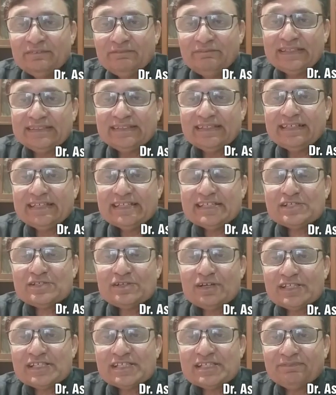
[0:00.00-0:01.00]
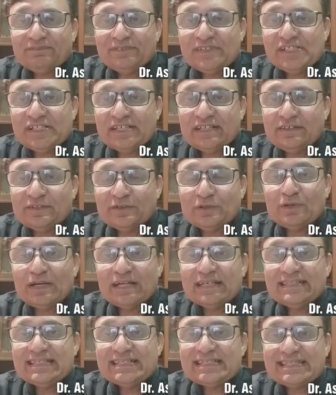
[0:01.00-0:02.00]
whether it is not sufficient to
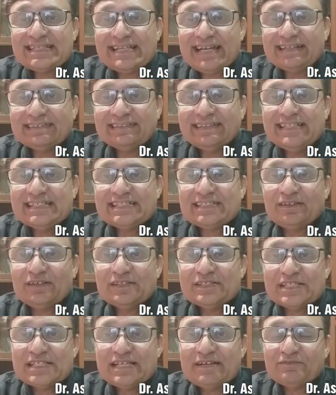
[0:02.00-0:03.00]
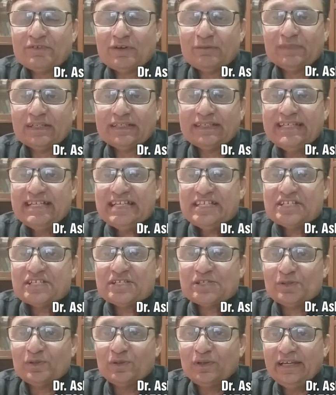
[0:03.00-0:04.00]
understand these concepts from the
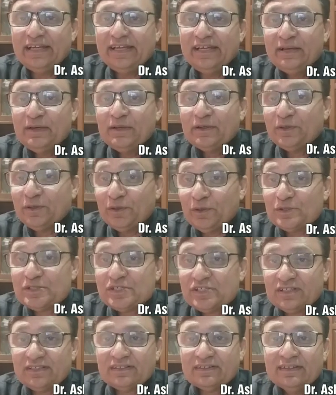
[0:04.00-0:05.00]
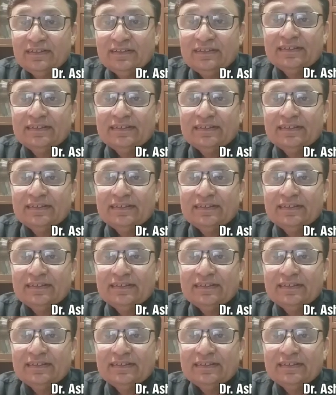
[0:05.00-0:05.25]
teachers only? No sir.